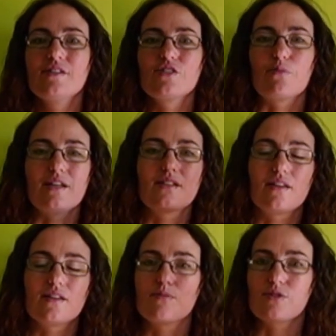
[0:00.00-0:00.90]
So please hit
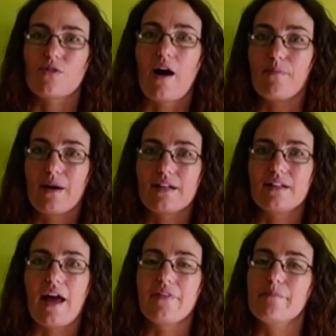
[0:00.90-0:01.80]
the subscribe button
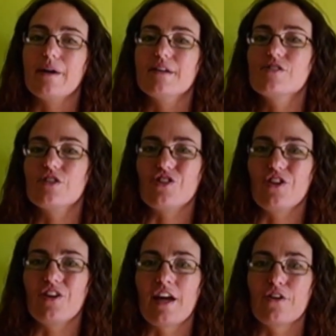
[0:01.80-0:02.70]
and the bell so that you
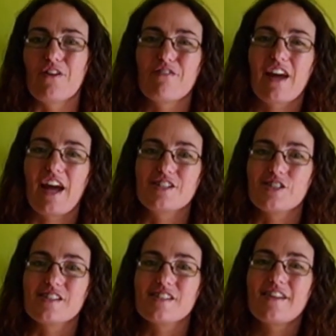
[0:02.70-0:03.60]
can get
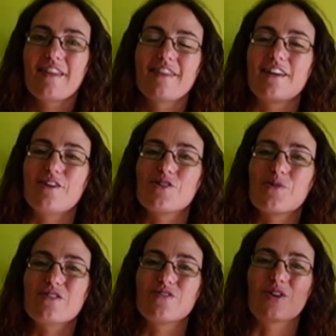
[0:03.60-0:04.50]
notifications. Thank you so
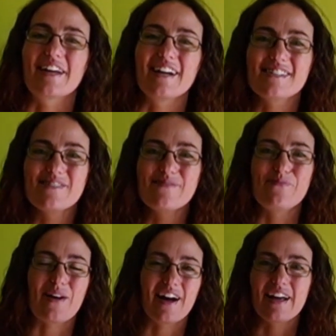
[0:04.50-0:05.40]
much for joining us.
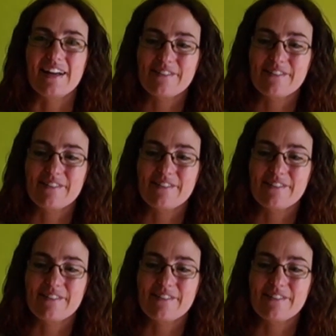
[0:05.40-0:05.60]
Bye.